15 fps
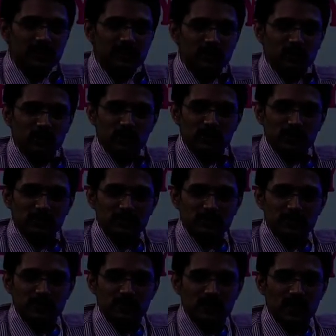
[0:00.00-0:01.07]
and growth.
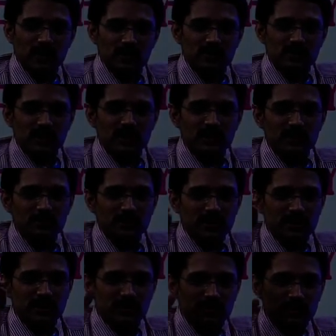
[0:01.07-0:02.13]
That is the ultimate
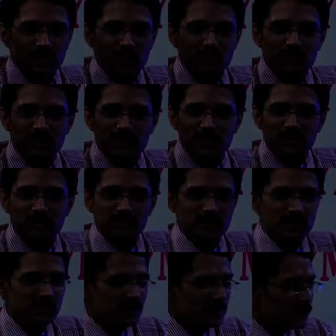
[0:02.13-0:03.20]
objective of
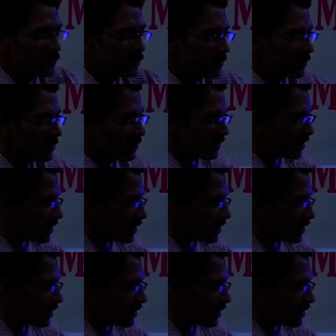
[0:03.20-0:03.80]
intellectual property